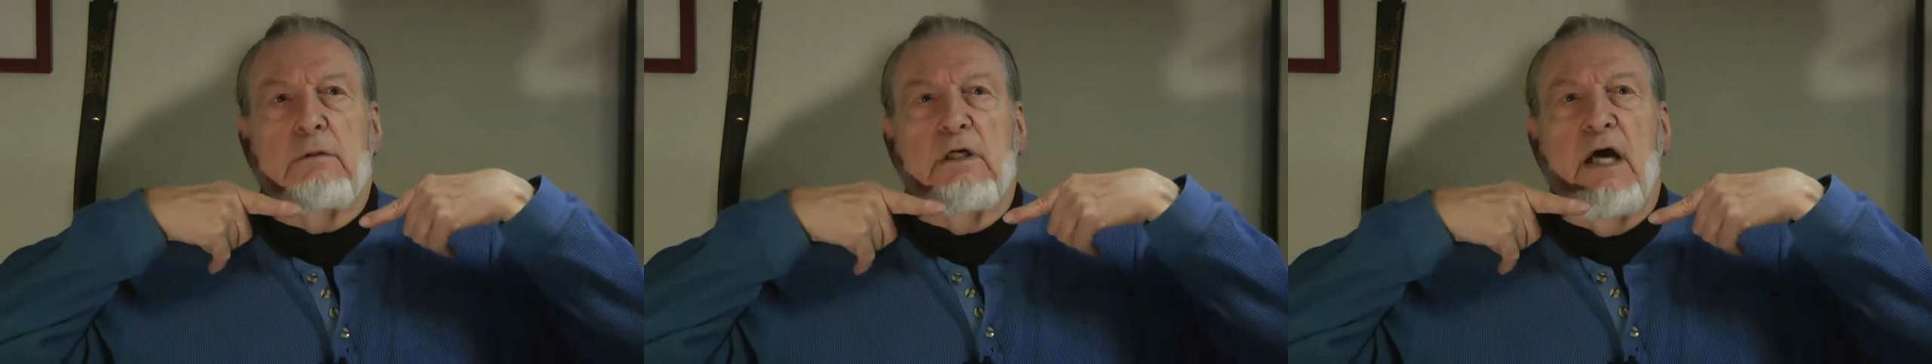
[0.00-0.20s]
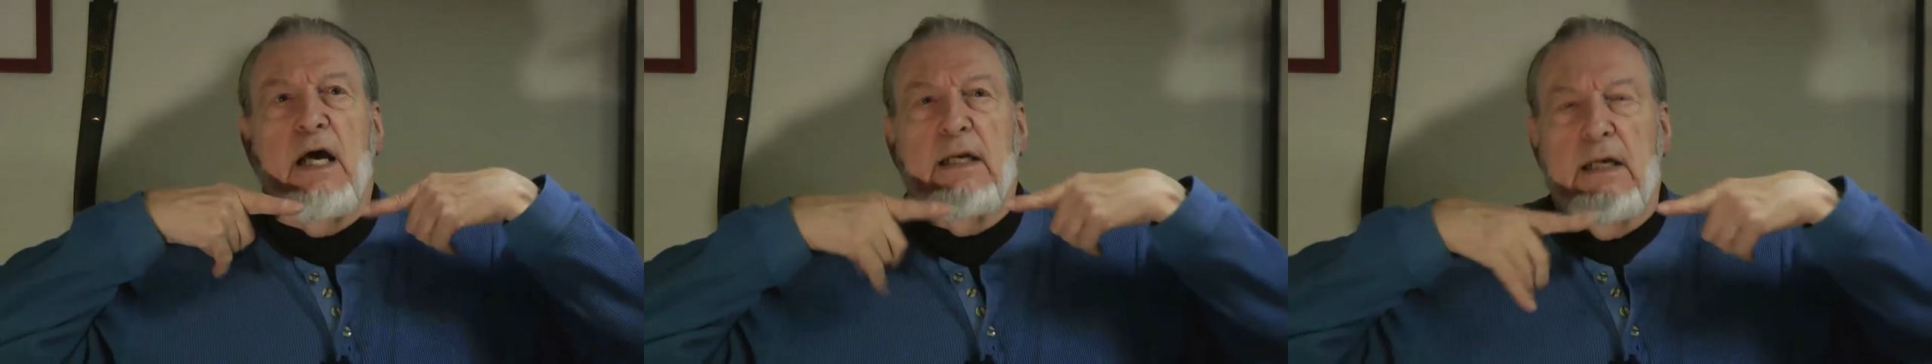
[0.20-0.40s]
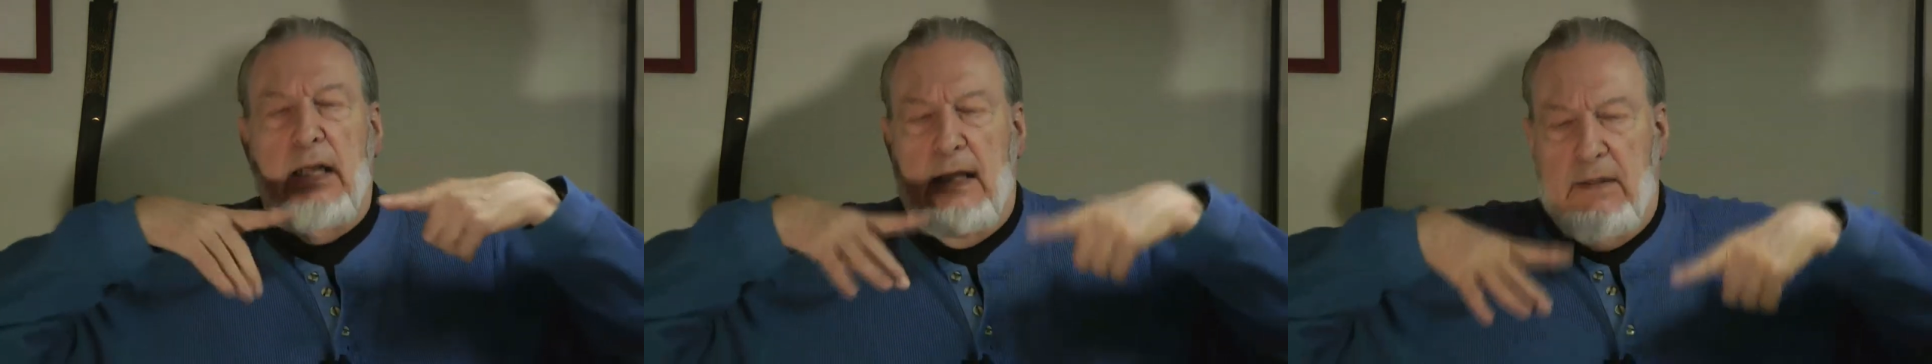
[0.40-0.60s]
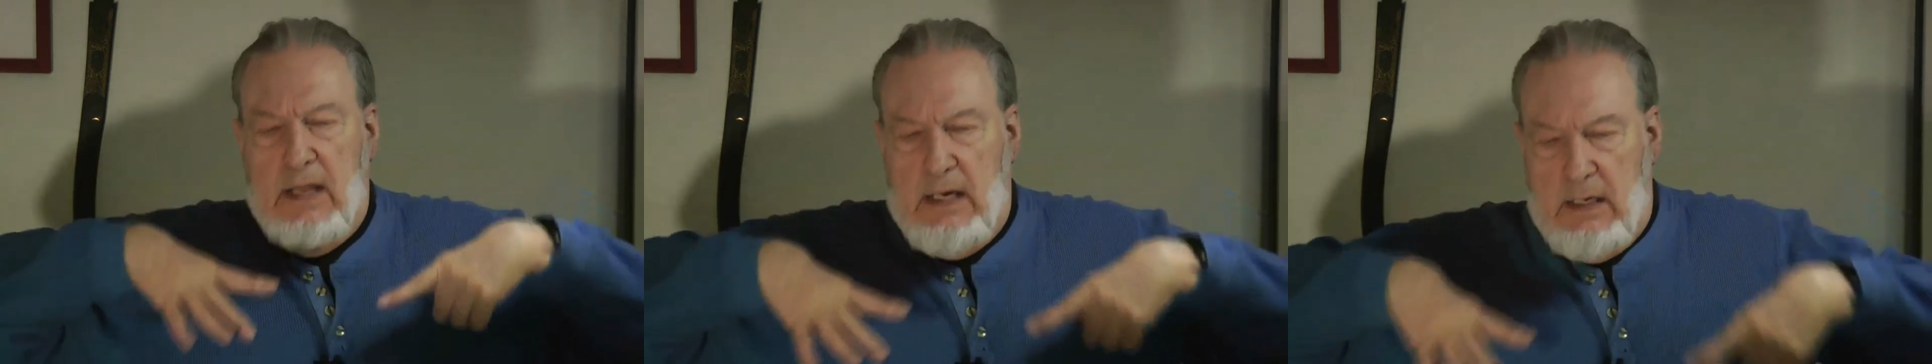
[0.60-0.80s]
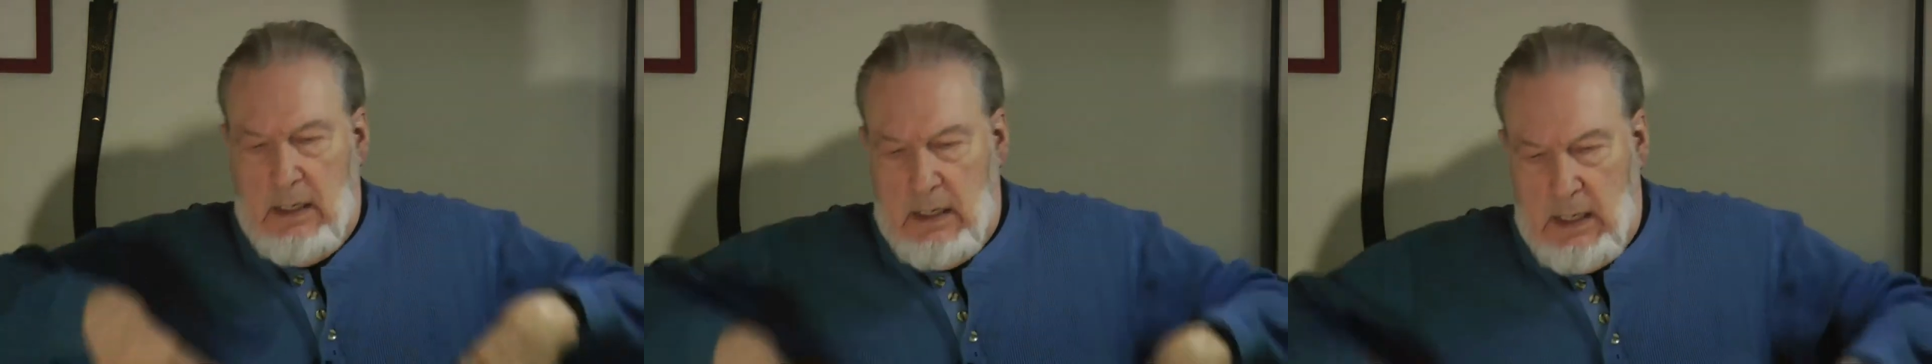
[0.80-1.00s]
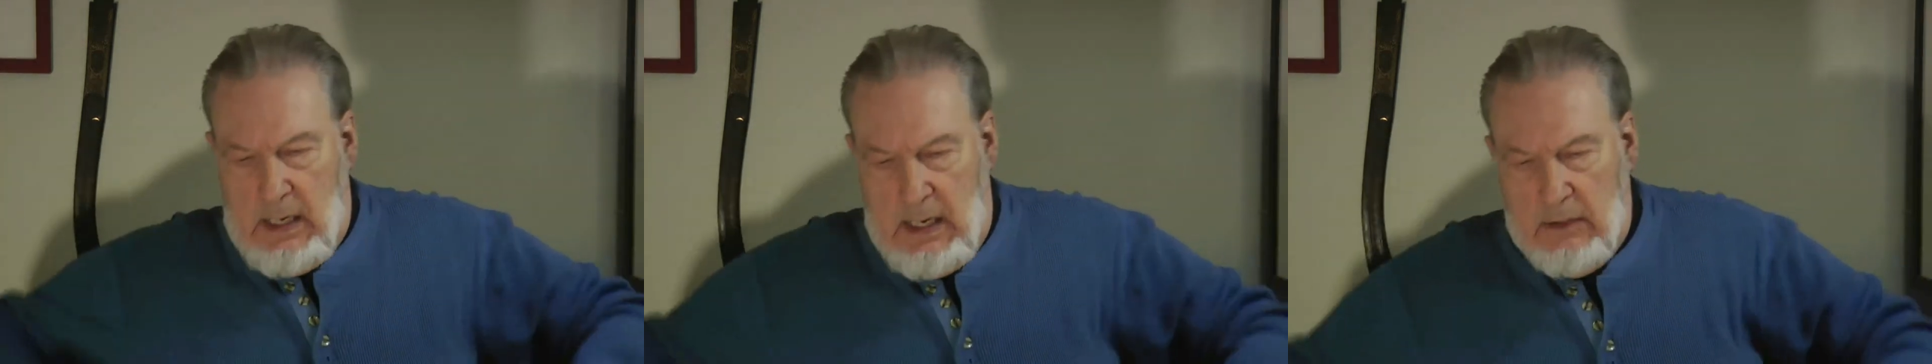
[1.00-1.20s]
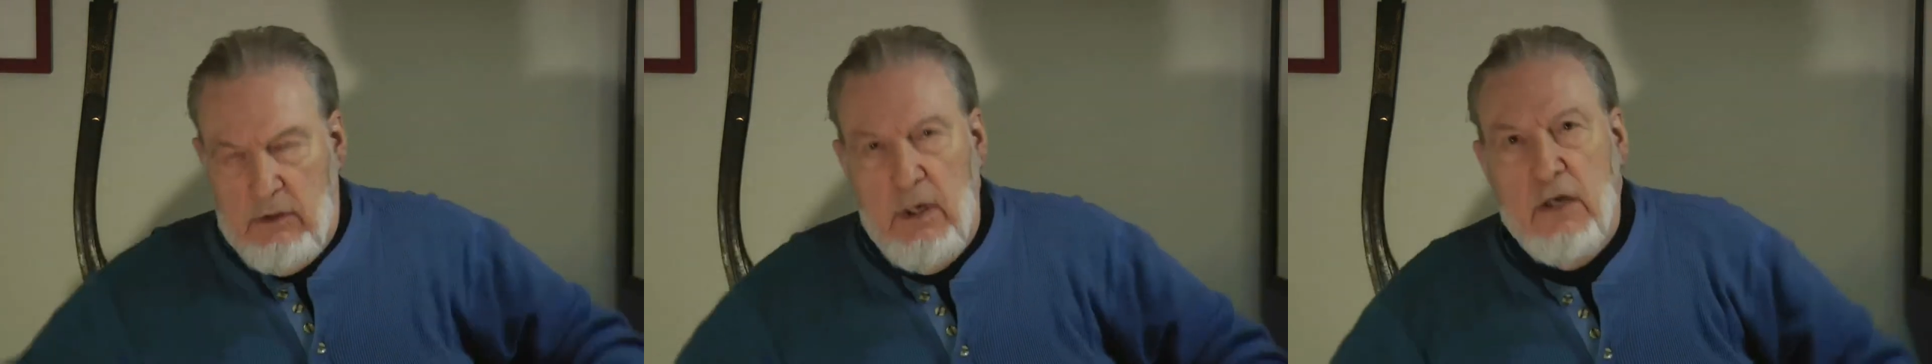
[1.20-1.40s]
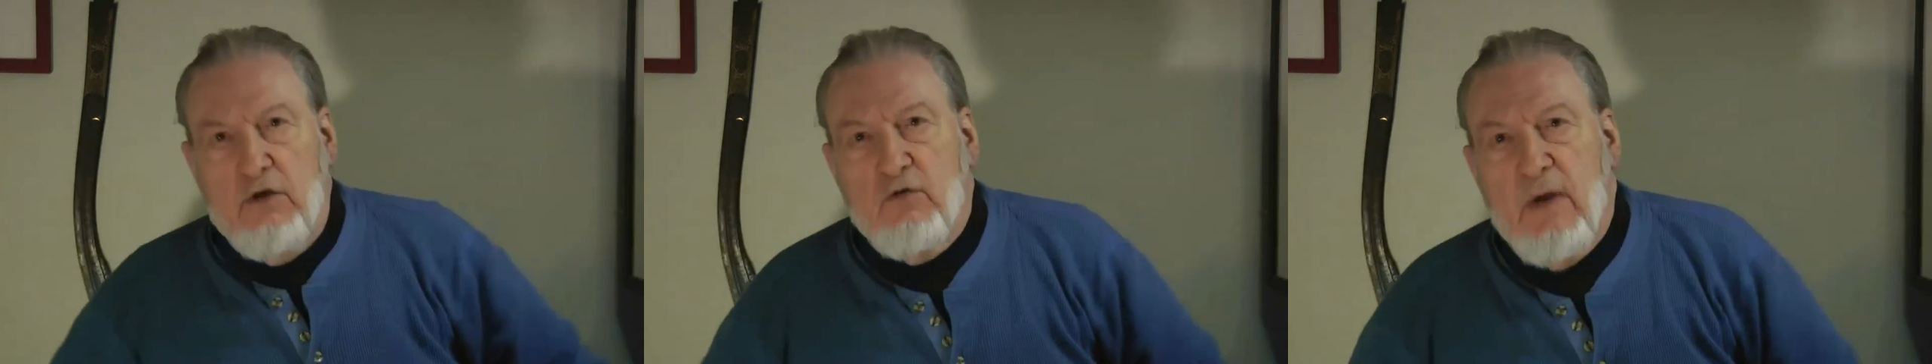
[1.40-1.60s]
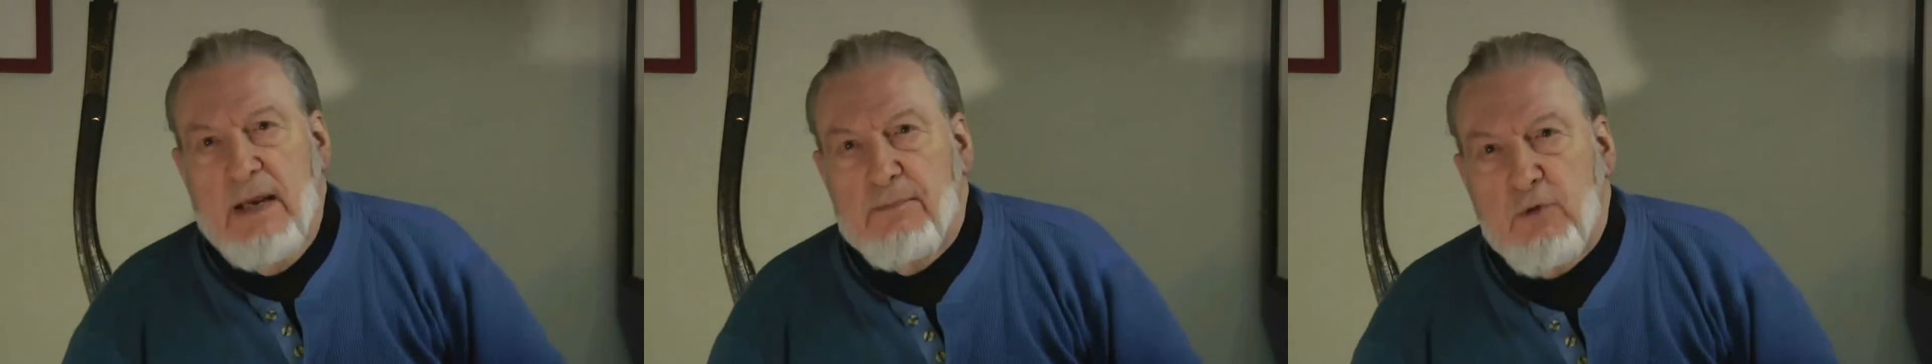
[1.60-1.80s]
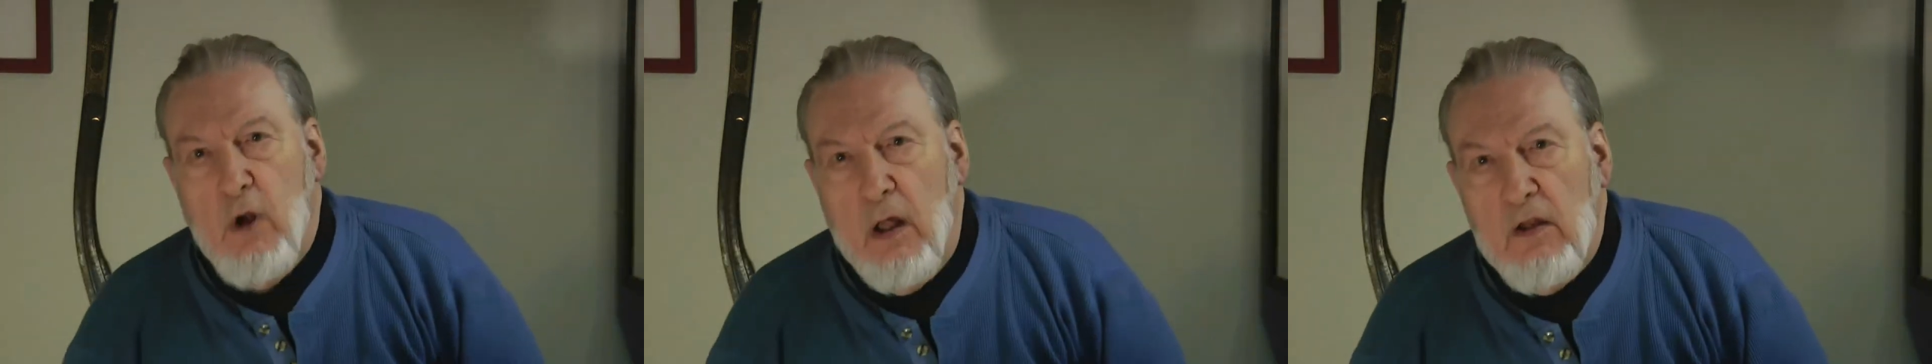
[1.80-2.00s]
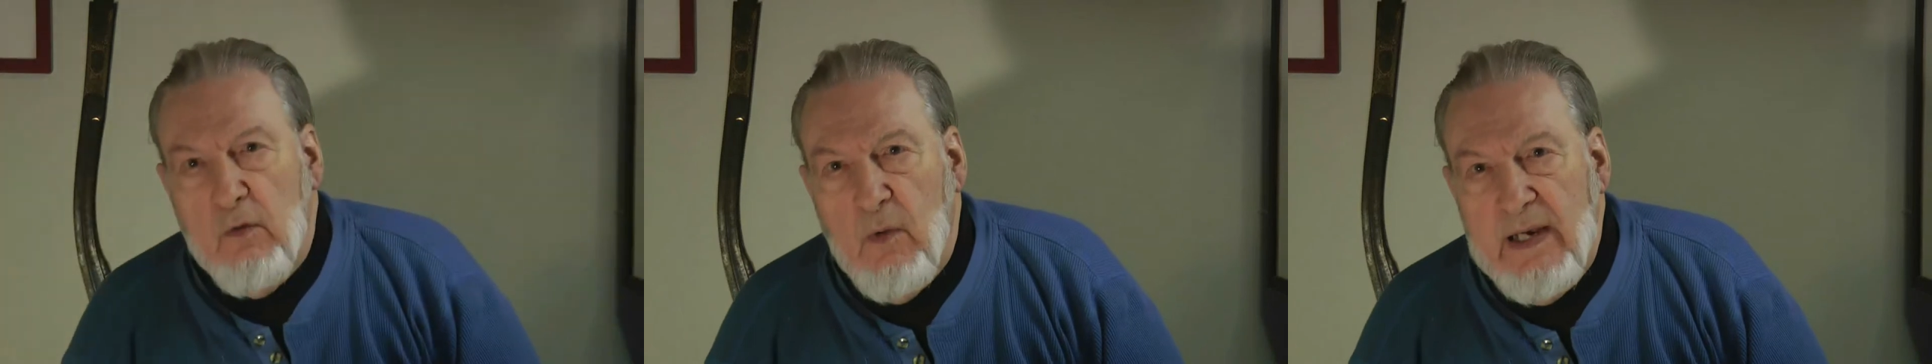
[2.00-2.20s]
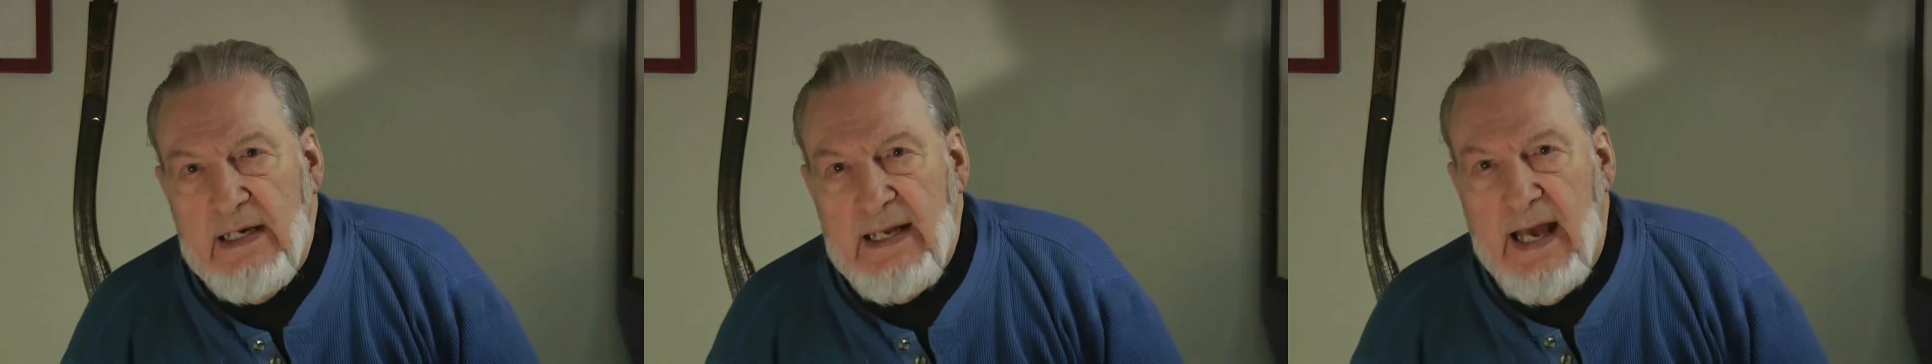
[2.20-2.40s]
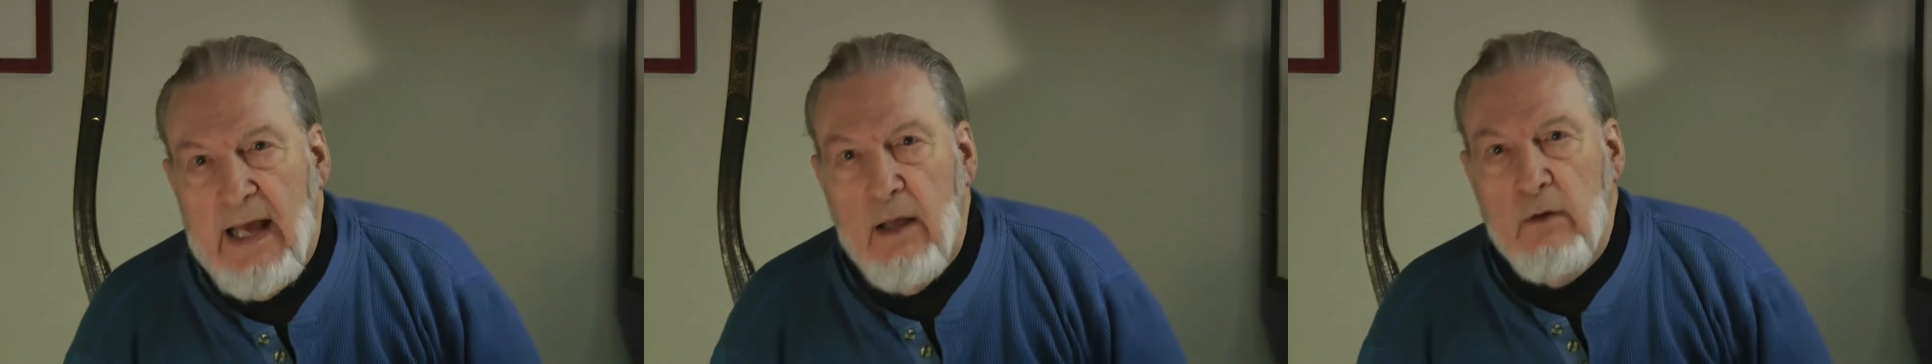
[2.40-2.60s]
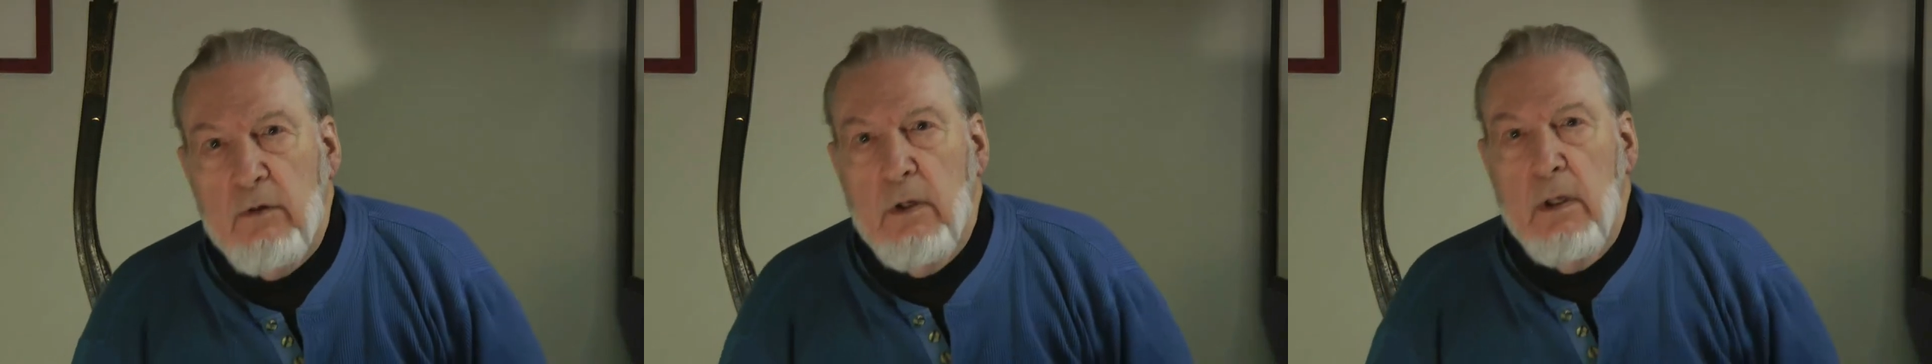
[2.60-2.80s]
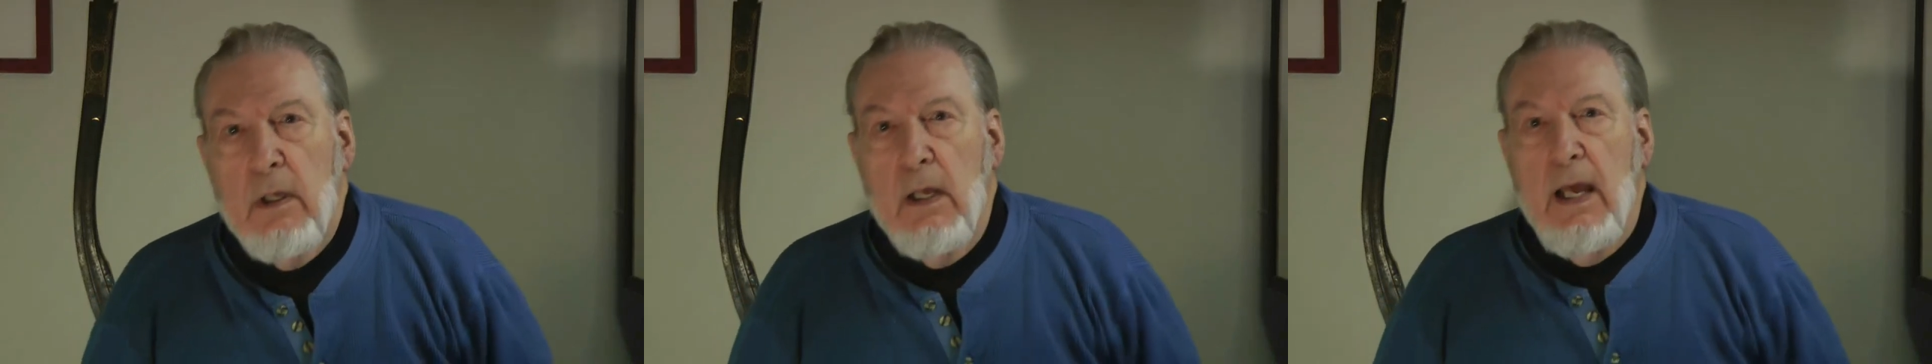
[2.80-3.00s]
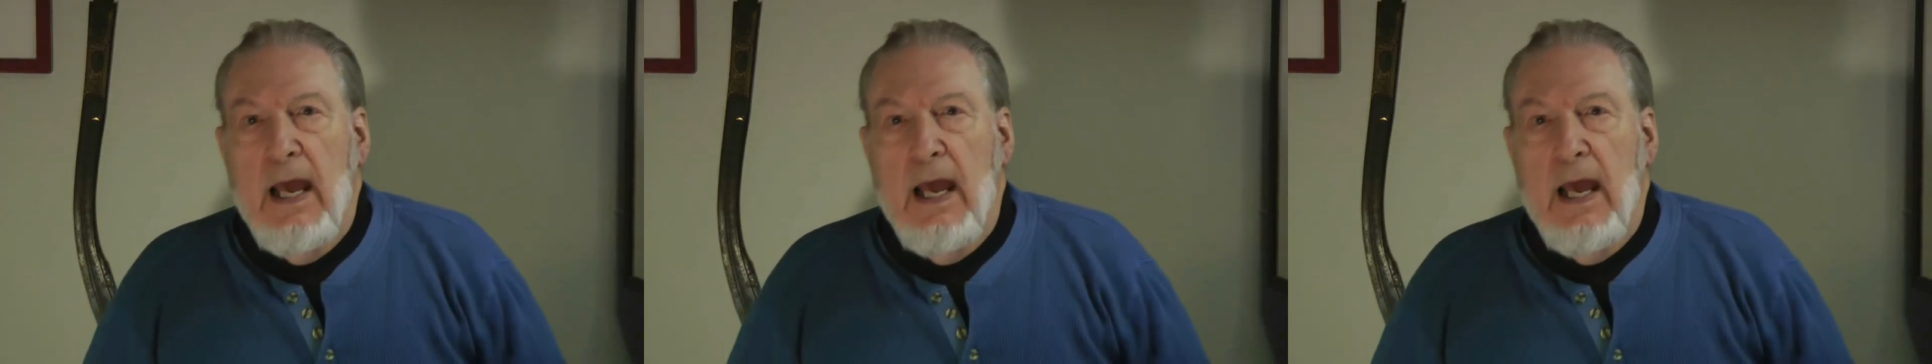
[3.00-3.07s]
cut, and then it draped all the way down,